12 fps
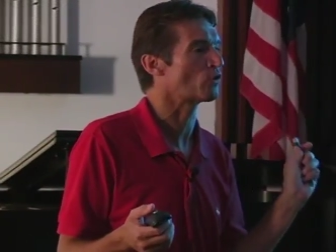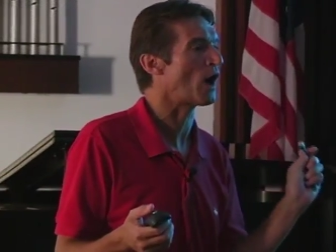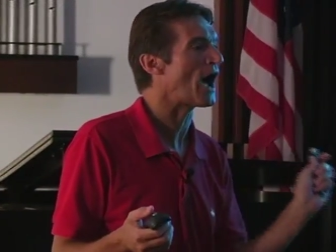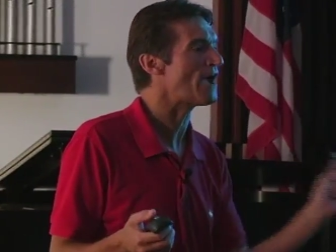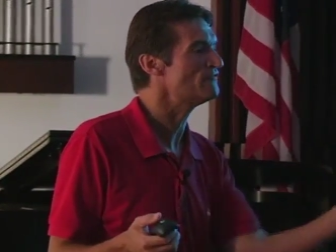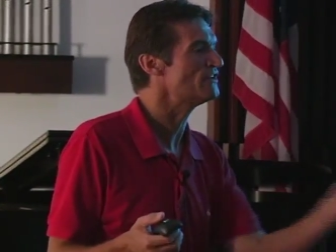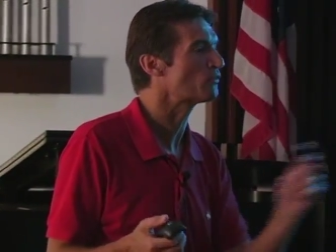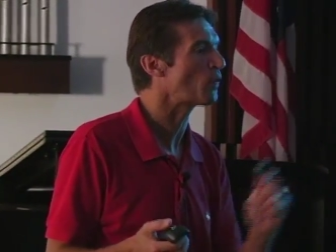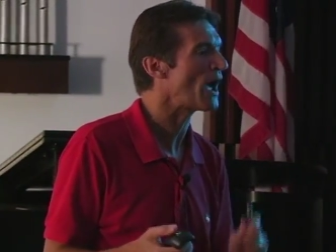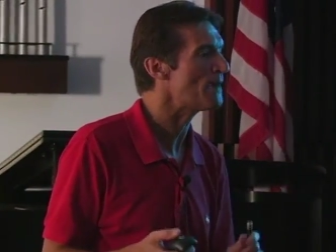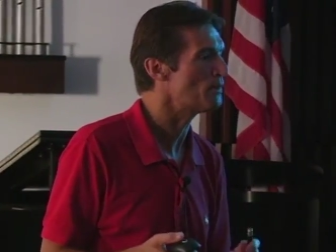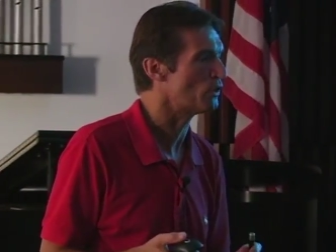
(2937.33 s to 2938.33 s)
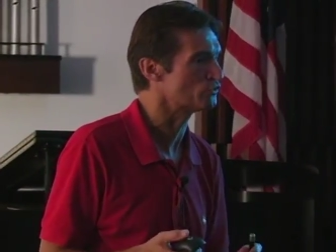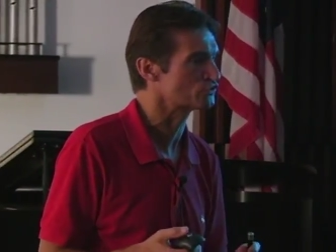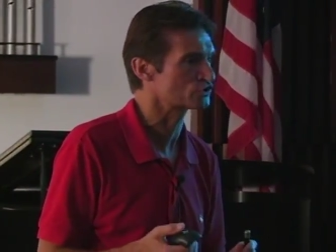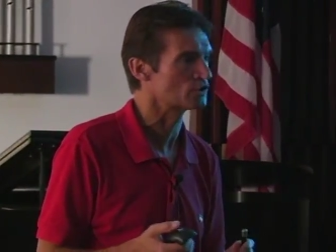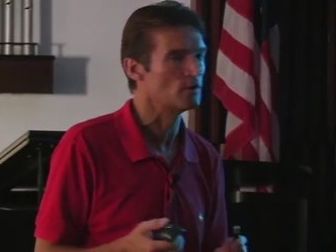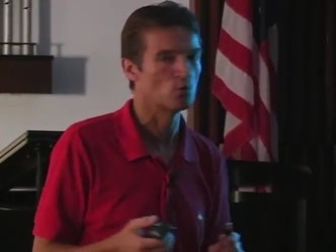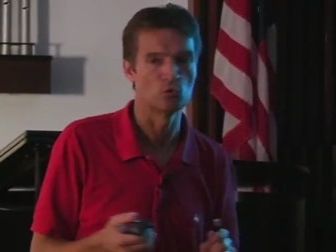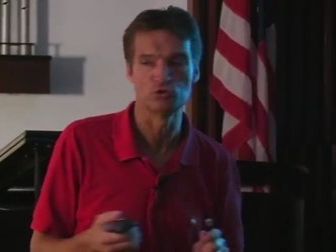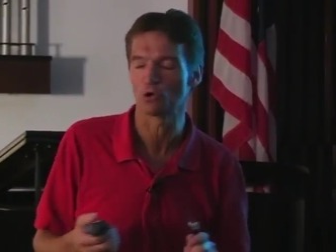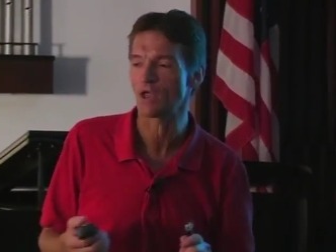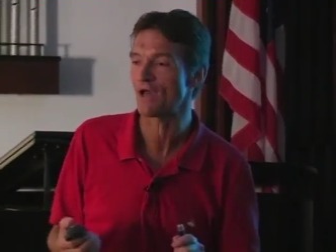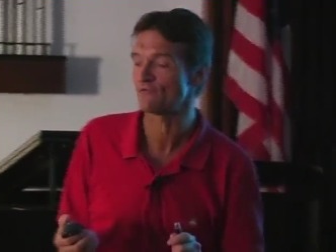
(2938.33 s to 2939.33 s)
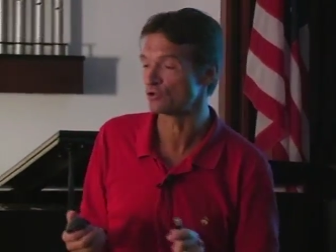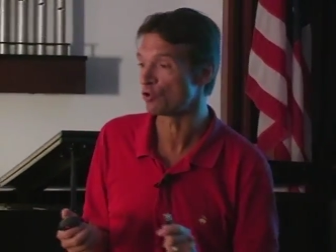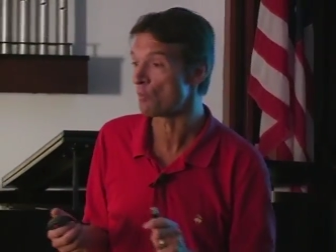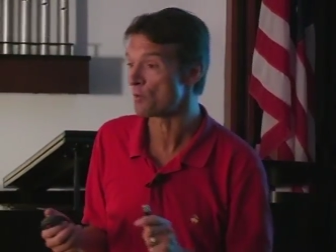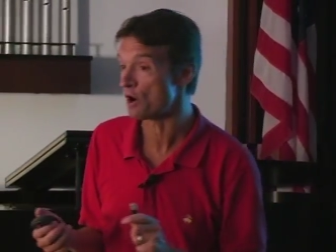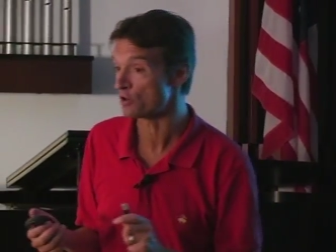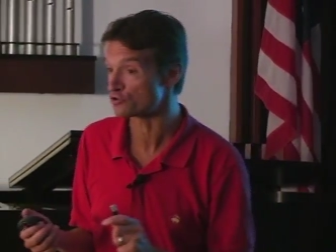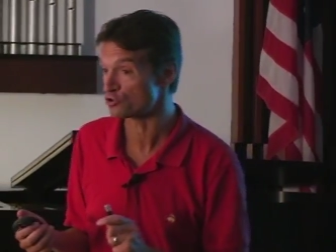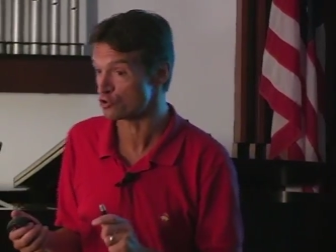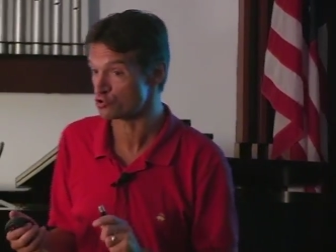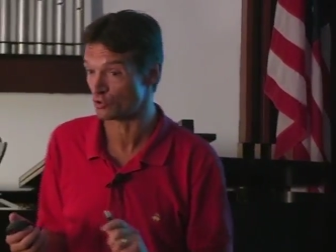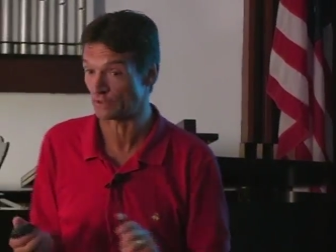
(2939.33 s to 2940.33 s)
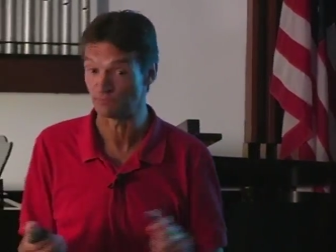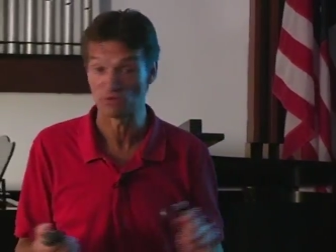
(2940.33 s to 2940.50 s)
IV ribose when you're having your open heart surgery?